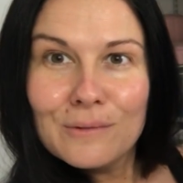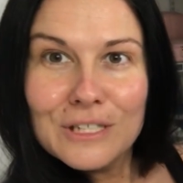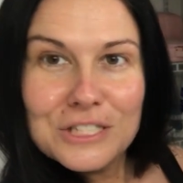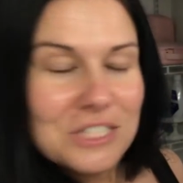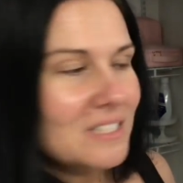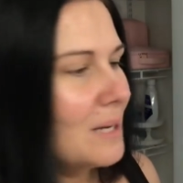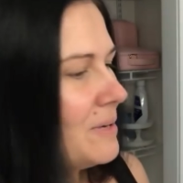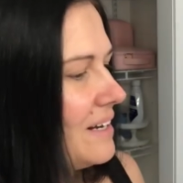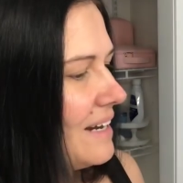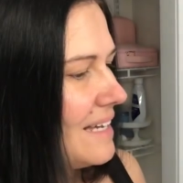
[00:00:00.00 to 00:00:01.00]
which come
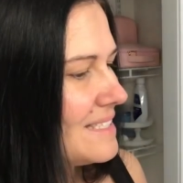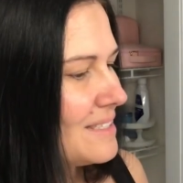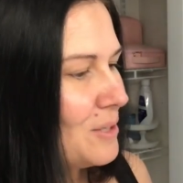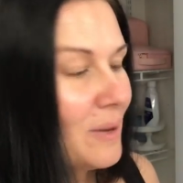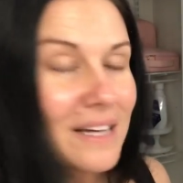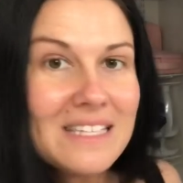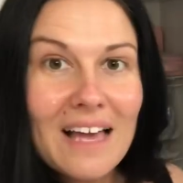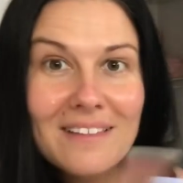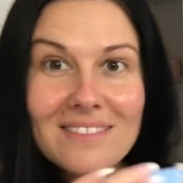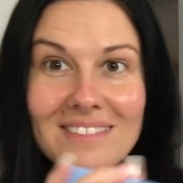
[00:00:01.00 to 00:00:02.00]
in a nice little box.
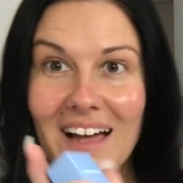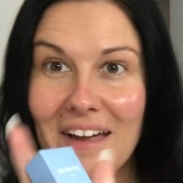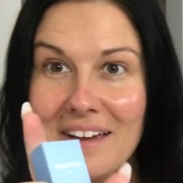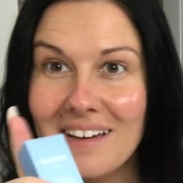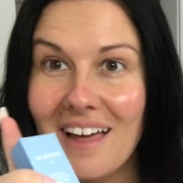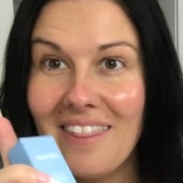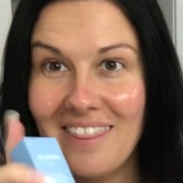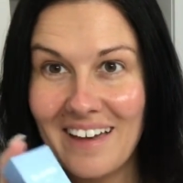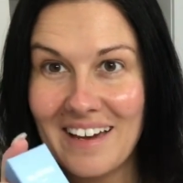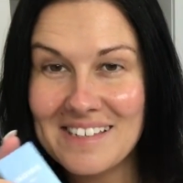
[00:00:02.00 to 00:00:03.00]
I like
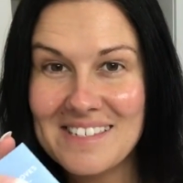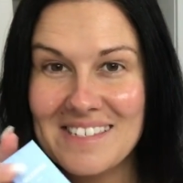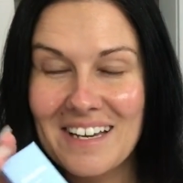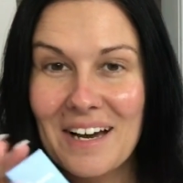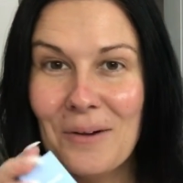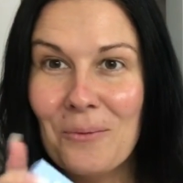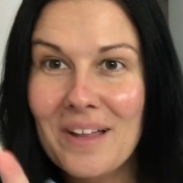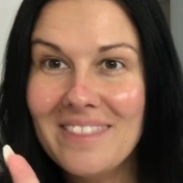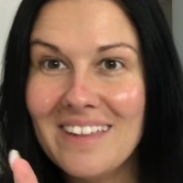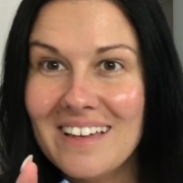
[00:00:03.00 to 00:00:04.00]
this.
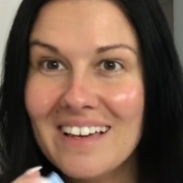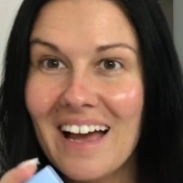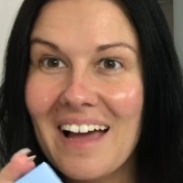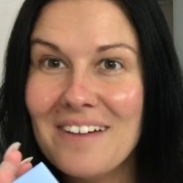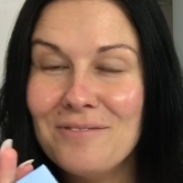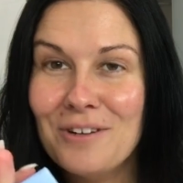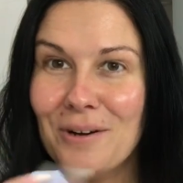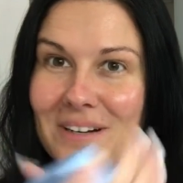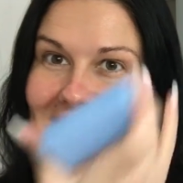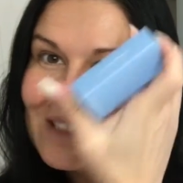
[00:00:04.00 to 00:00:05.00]
One thing I've
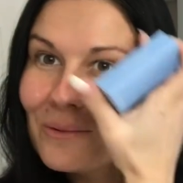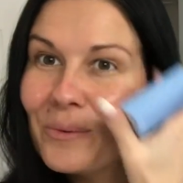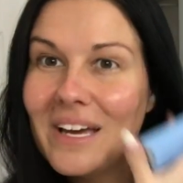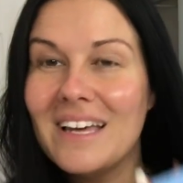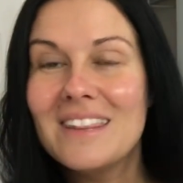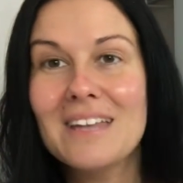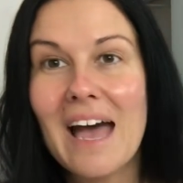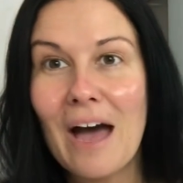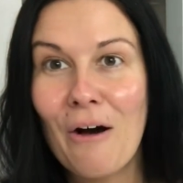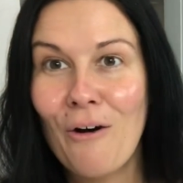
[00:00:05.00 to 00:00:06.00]
noticed with
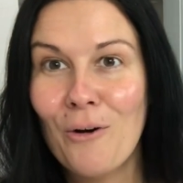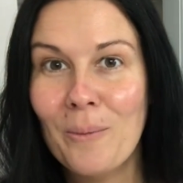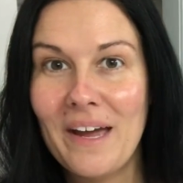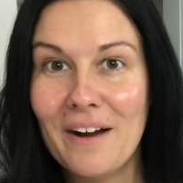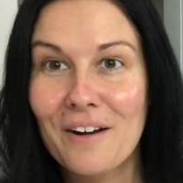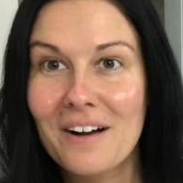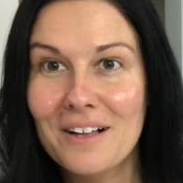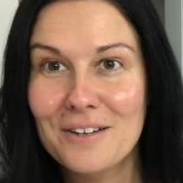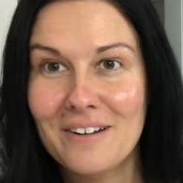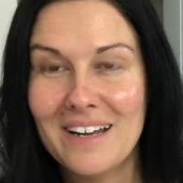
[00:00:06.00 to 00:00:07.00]
at-home hair
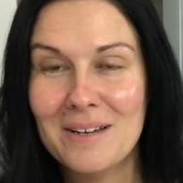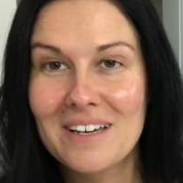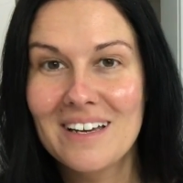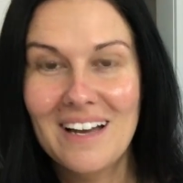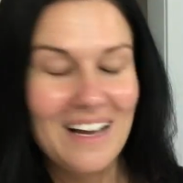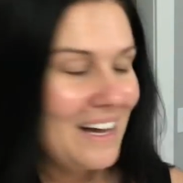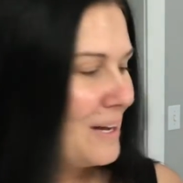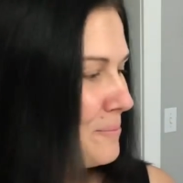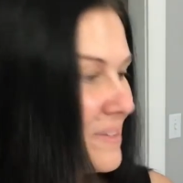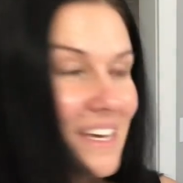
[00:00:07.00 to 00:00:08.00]
coloring
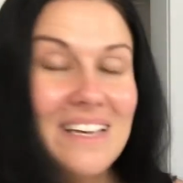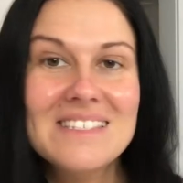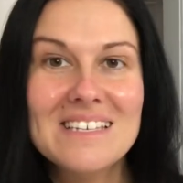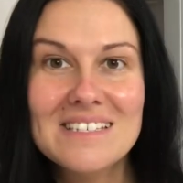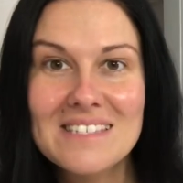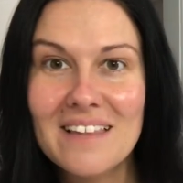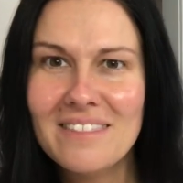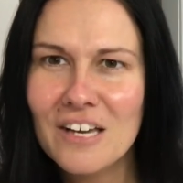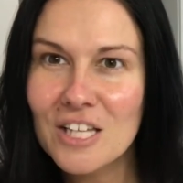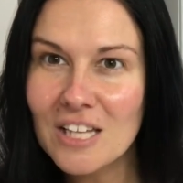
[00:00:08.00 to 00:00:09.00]
kits is that
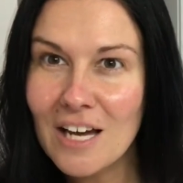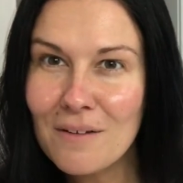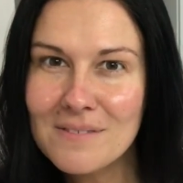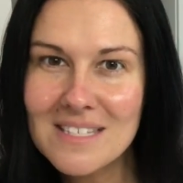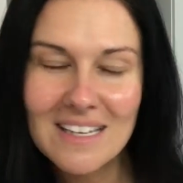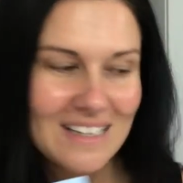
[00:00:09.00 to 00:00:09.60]
the gloves